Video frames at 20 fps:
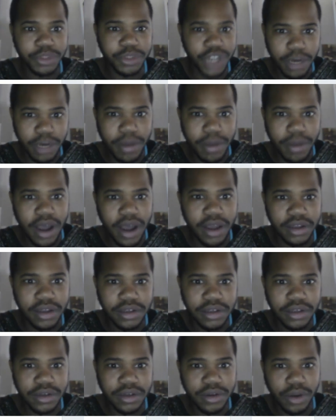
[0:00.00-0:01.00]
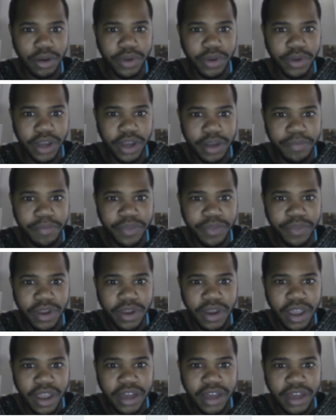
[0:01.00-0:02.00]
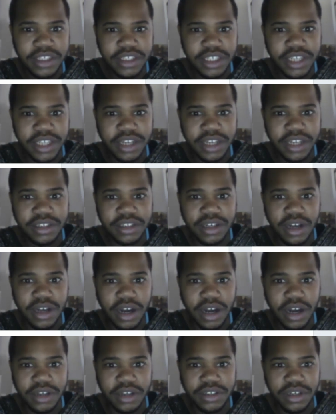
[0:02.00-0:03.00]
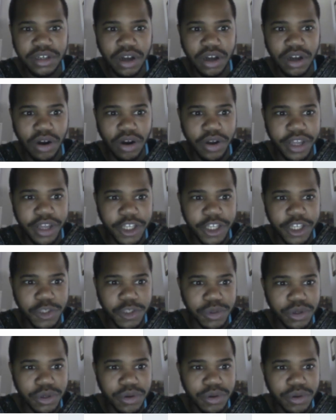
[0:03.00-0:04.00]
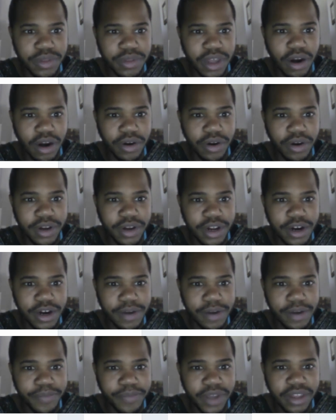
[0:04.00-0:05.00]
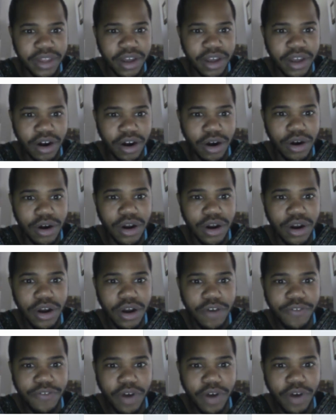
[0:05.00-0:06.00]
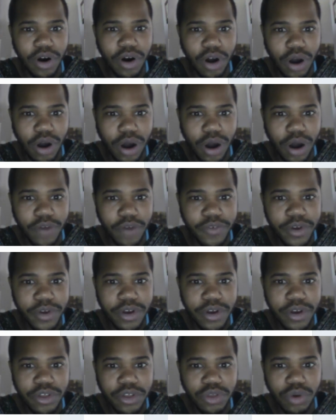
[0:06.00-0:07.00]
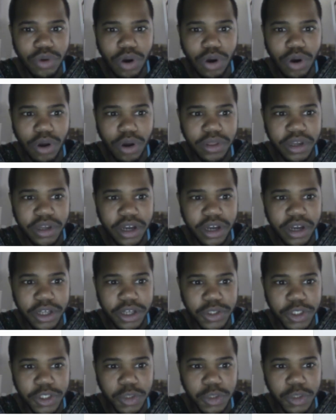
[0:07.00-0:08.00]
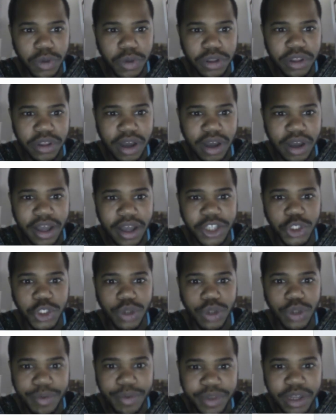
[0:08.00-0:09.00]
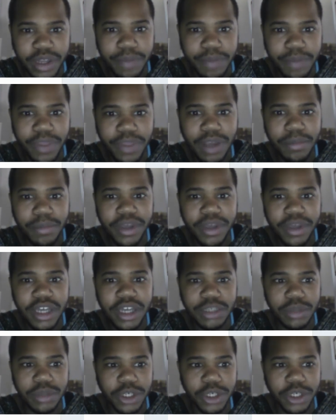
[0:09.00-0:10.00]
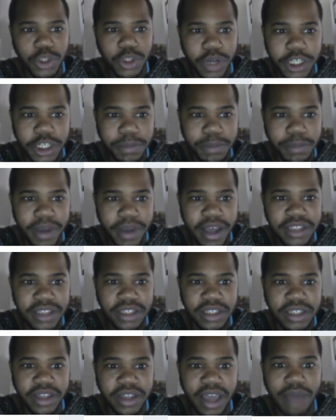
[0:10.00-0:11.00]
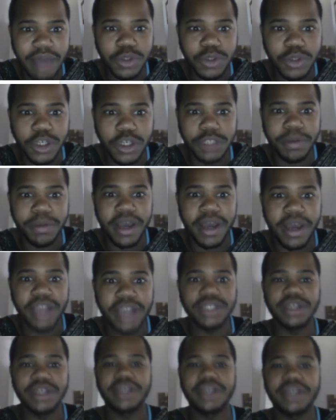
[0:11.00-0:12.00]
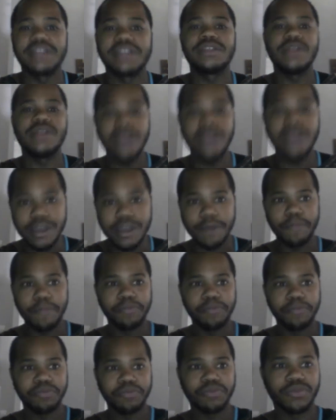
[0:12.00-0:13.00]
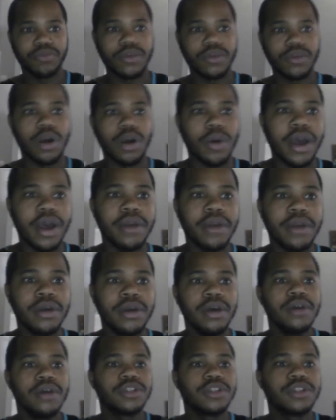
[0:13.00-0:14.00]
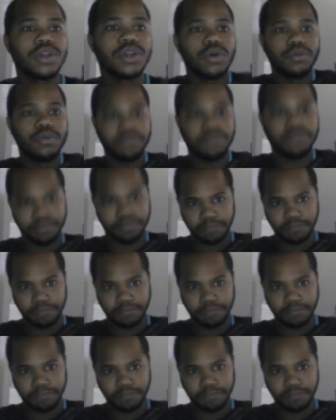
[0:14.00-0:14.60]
Jeremiah. Okay? And it says, unto all Israel that are near and that are far off, through all the countries whither thou hast driven them, because of their trespass that they have trespassed against thee. All right? So